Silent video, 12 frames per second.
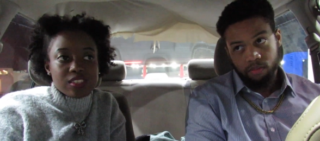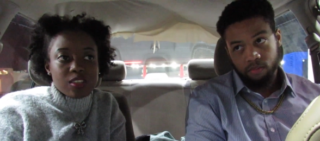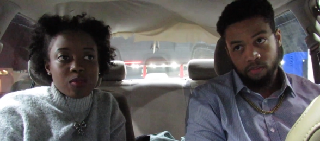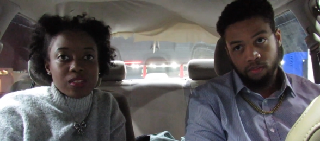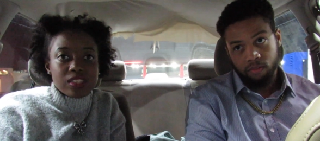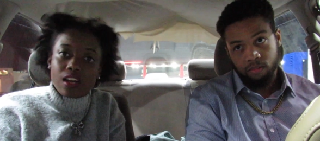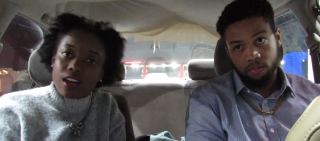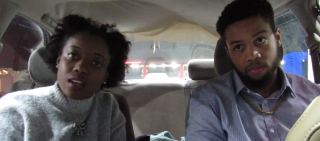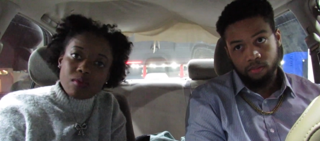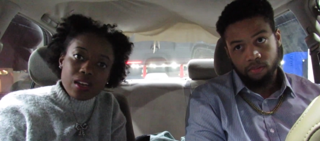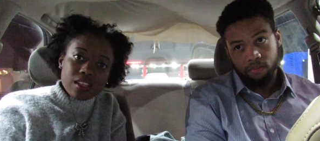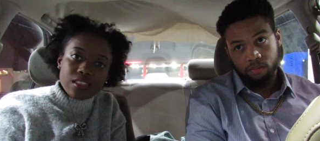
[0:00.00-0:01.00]
Speaker 1: so we talk
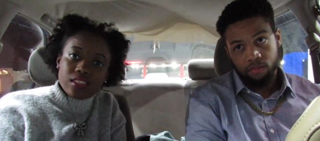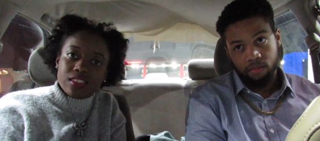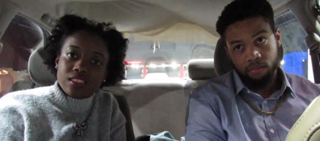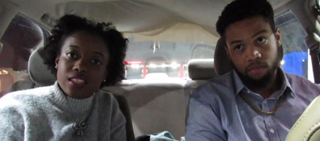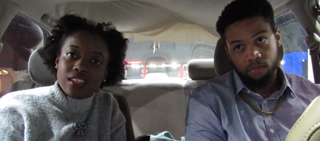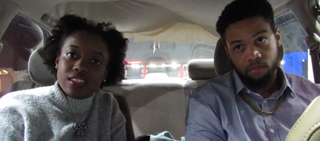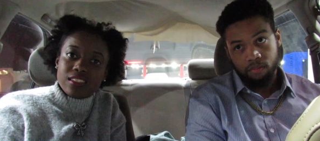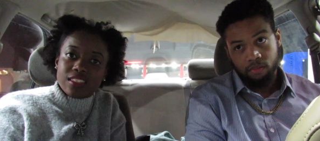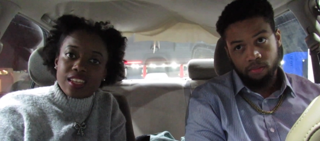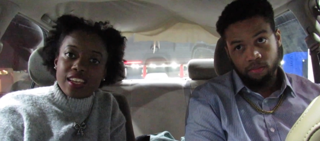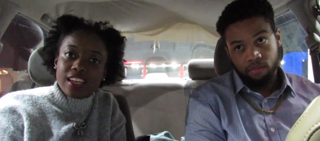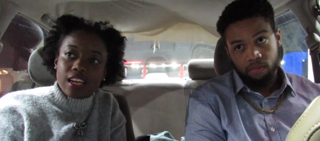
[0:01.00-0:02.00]
about these things
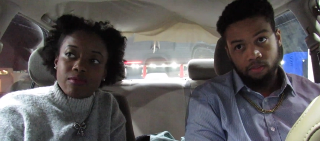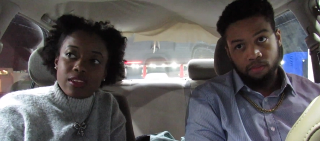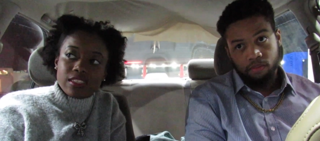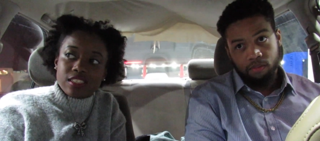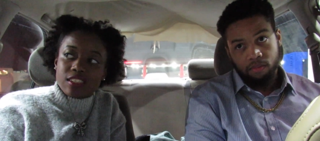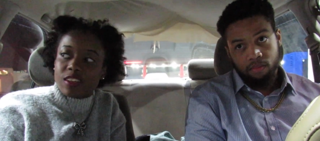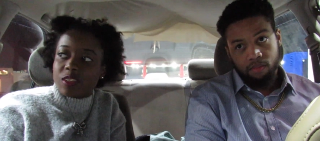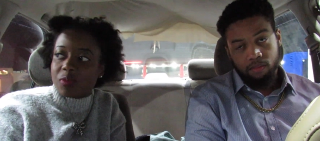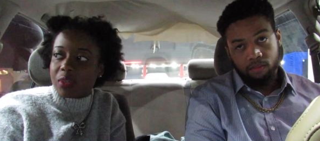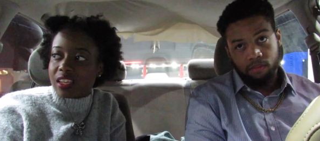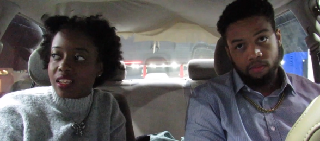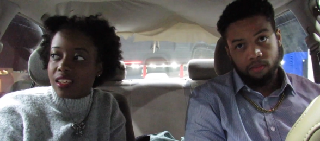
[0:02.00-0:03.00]
like i'm not just going to
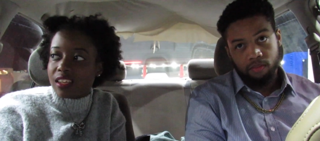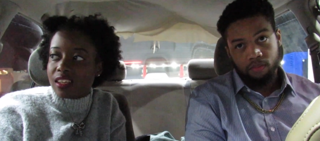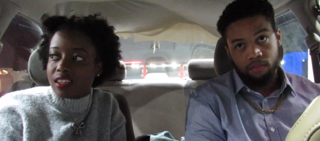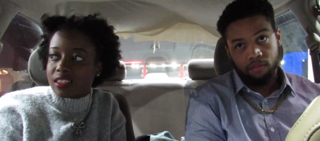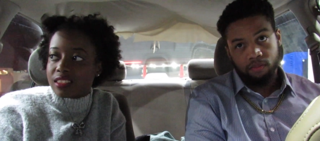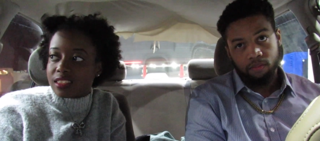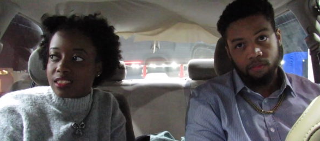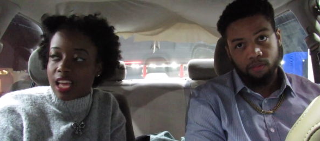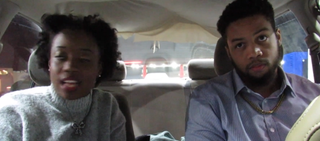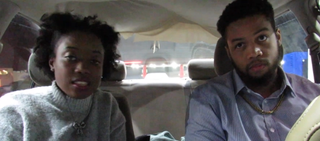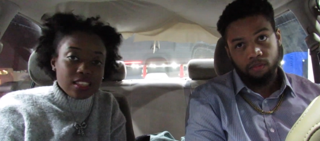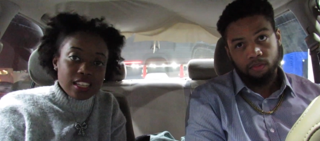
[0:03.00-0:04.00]
be
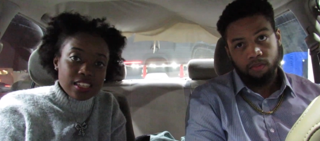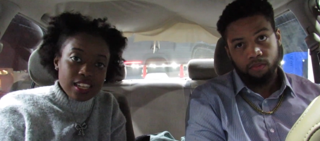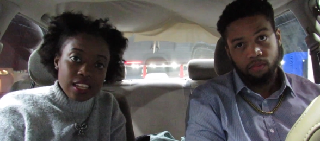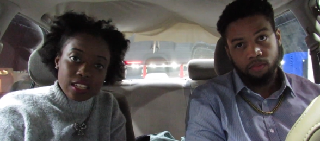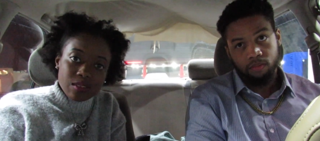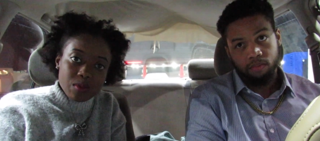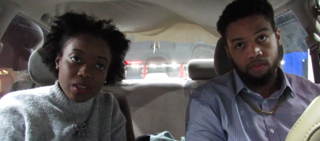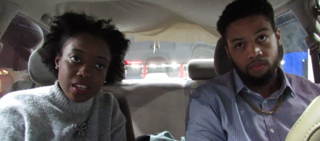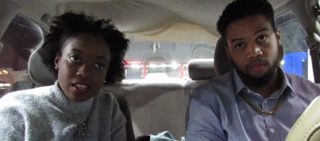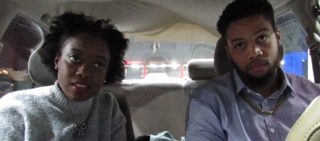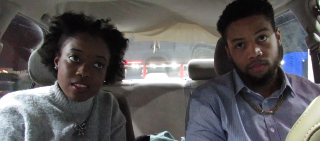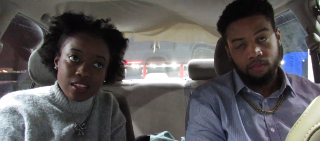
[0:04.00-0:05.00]
silently dealing
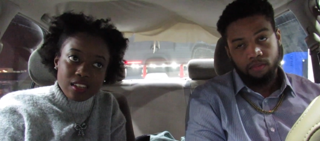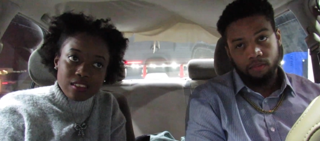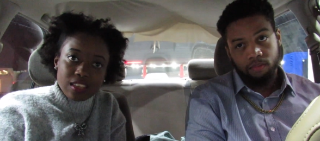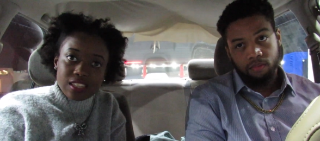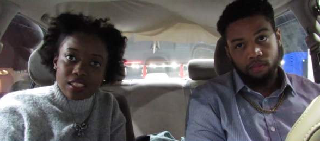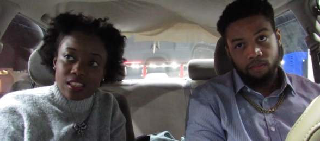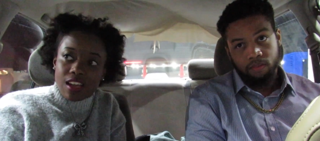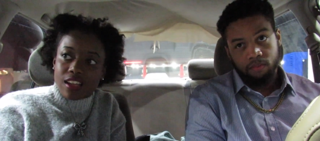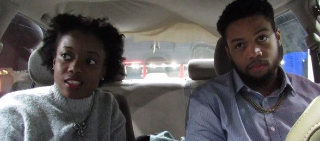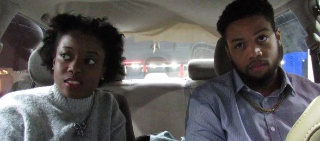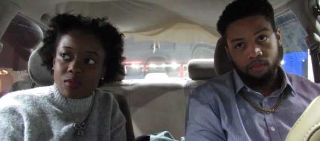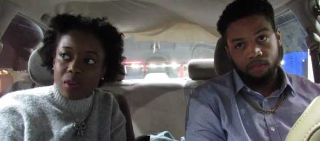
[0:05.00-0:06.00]
with you know these
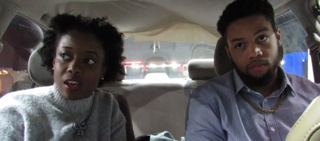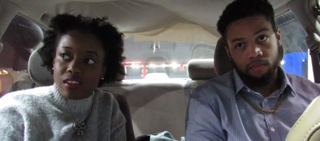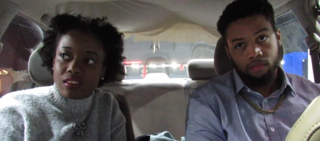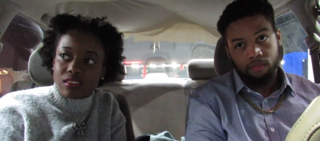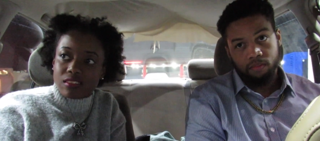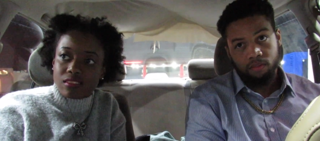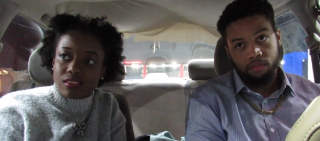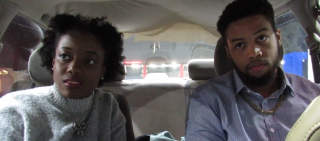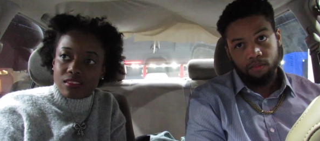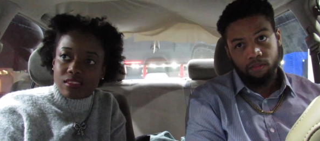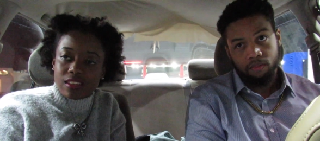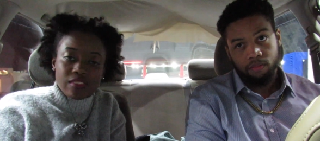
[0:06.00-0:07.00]
thoughts about
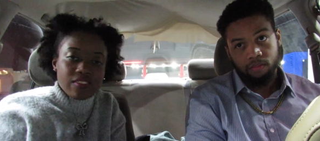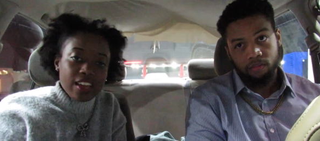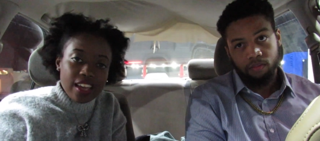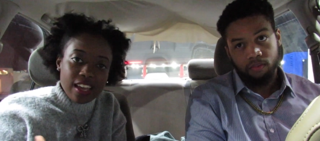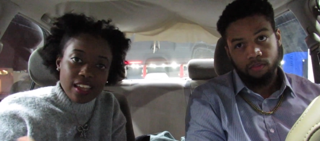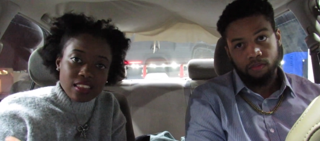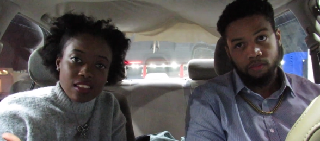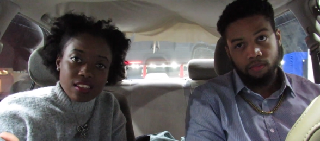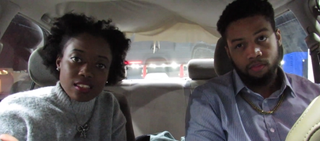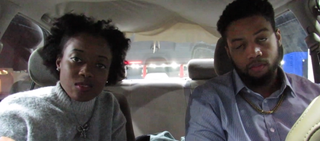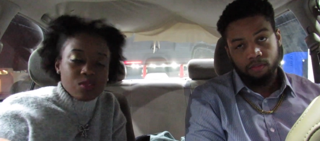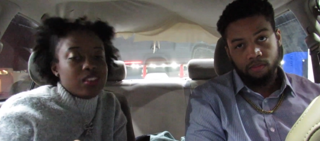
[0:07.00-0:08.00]
if i had
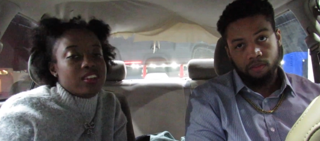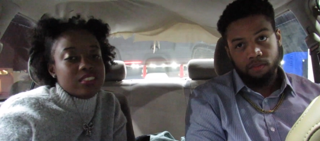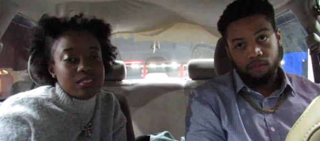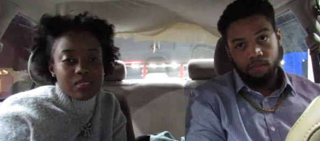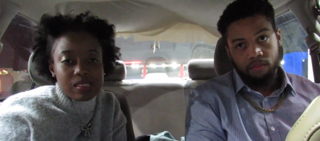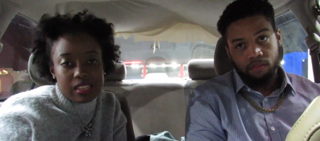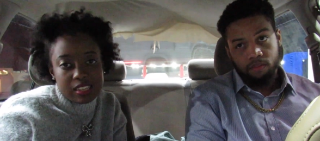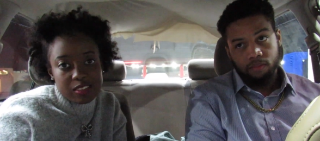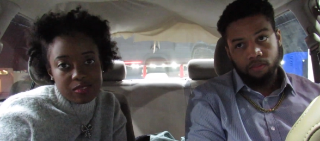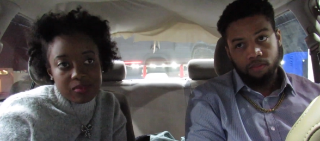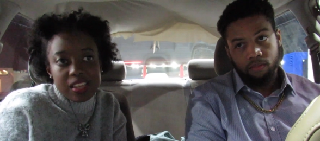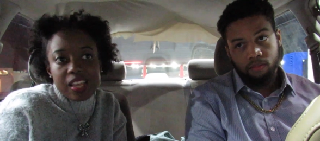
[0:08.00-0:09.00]
thoughts well sometimes i
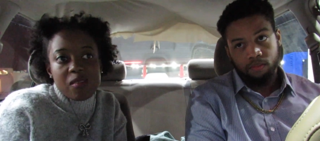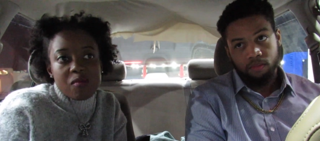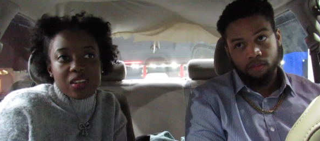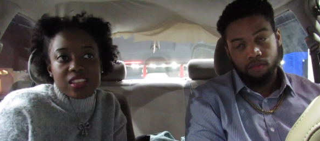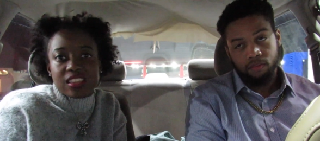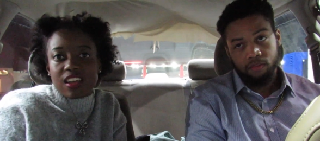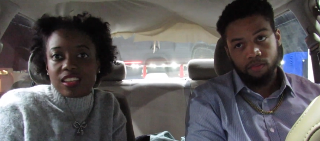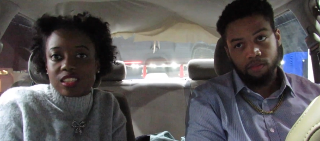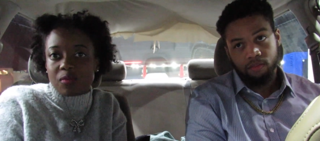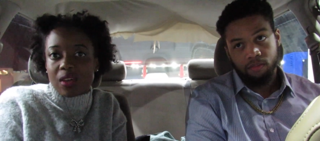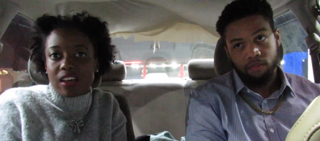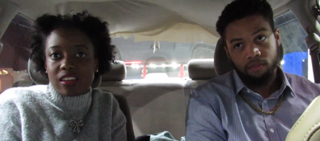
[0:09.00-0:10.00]
do, but thoughts
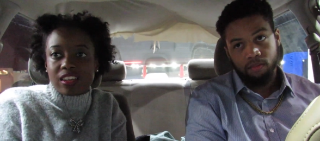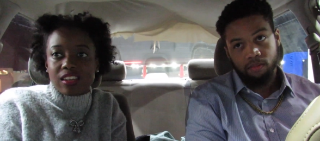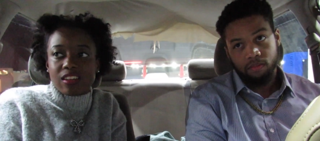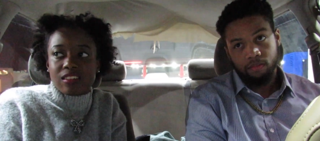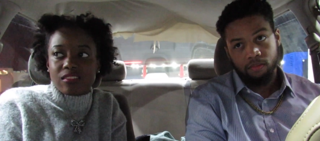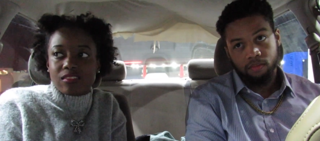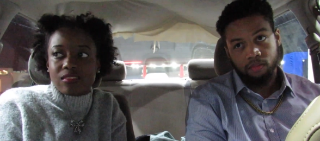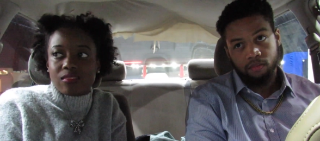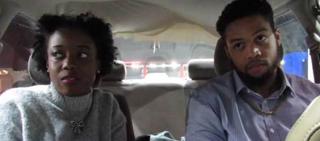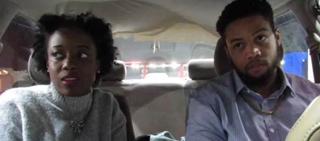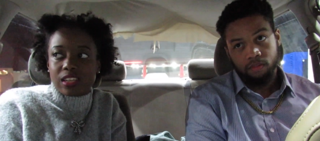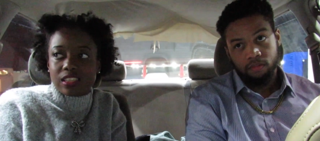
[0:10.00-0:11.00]
about you know
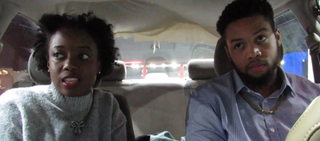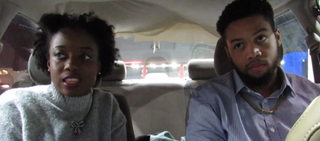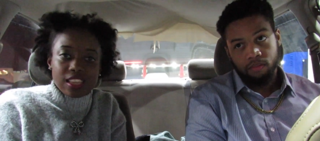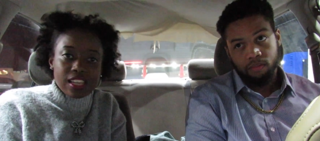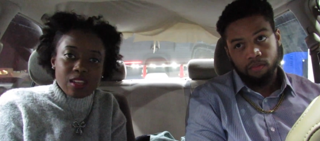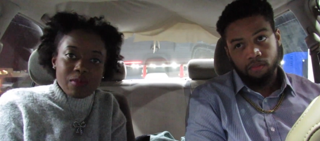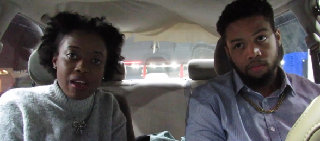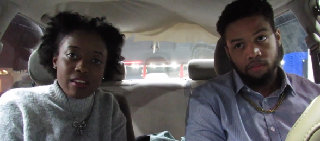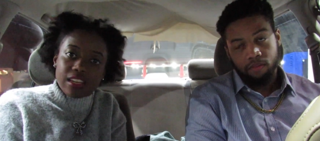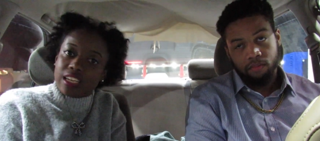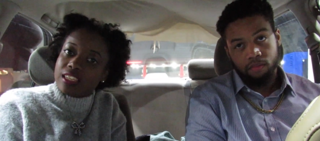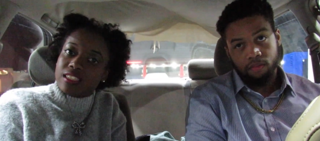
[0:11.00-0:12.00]
what does he think
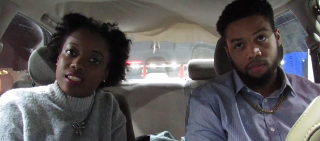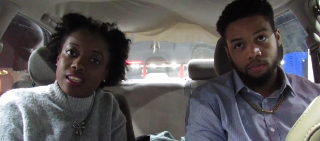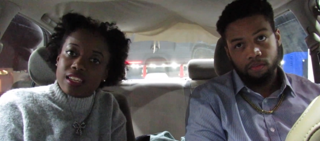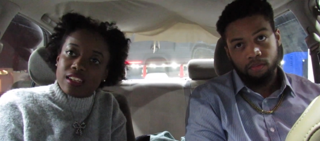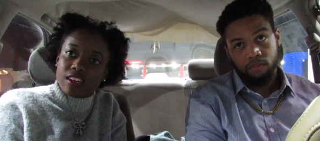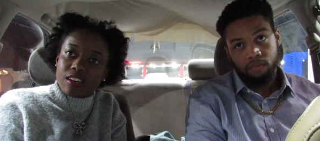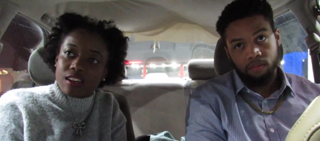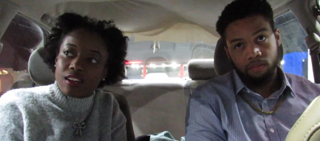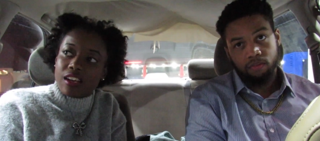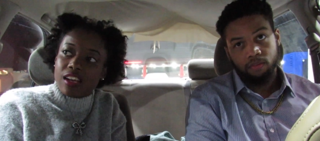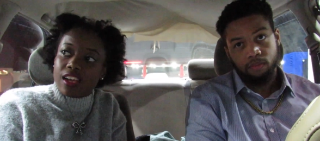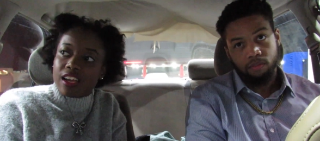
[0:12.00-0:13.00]
about kissing or
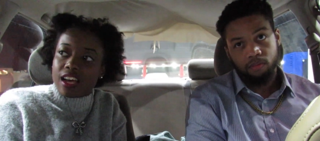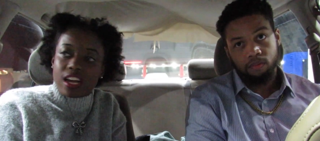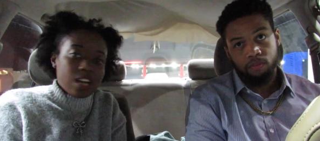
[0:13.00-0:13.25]
how